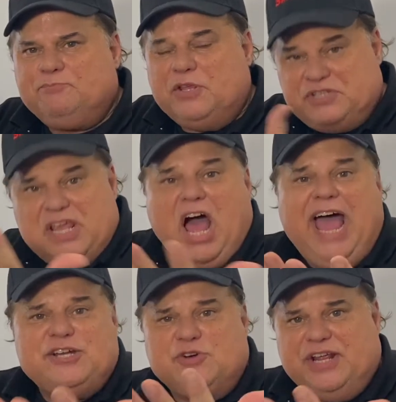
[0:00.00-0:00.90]
It
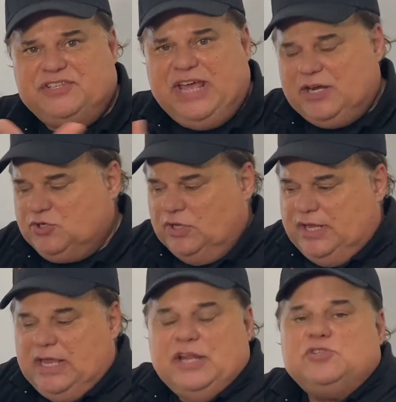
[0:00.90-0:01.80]
dehydrates
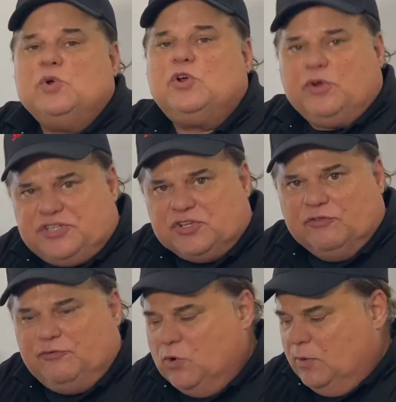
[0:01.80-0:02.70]
actually into a crystal
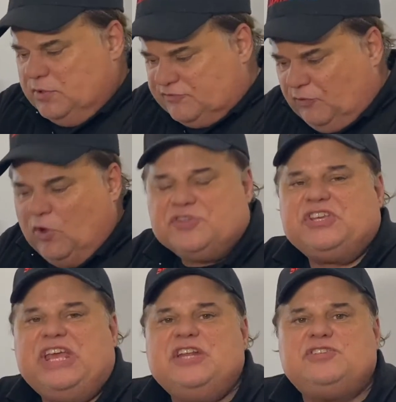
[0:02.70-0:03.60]
form, which falls
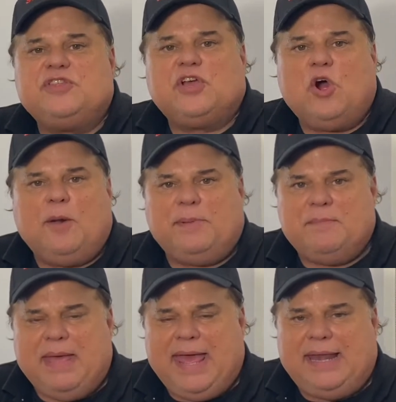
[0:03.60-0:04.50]
into the carpet
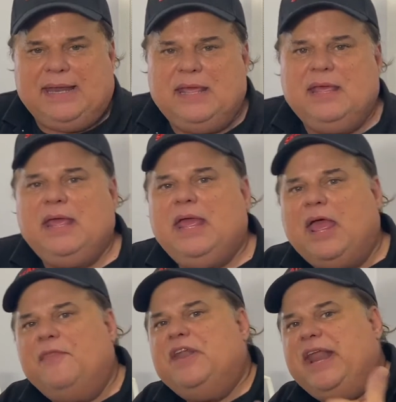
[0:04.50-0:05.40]
mat.
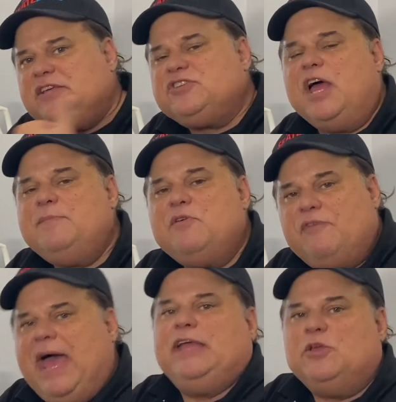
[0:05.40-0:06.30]
And the next time you
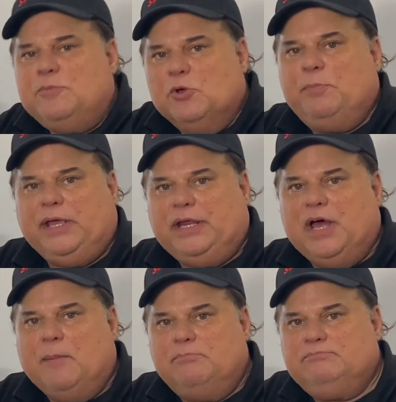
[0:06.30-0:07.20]
vacuum, you'll pick it
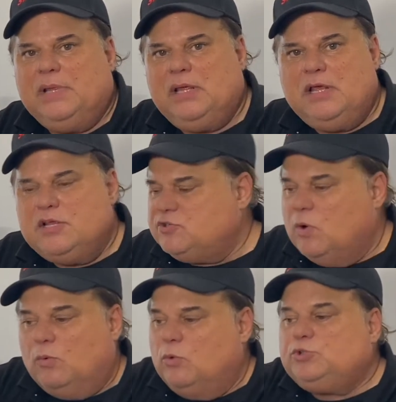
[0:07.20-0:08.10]
up. So
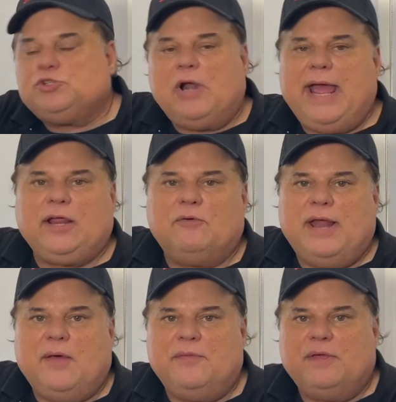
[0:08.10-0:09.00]
it won't track
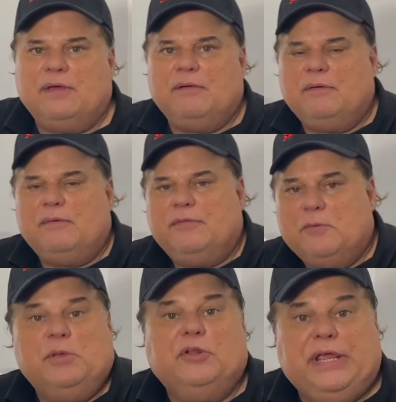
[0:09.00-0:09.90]
around the
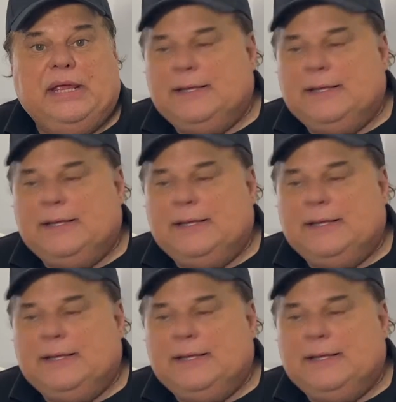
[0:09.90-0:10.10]
building.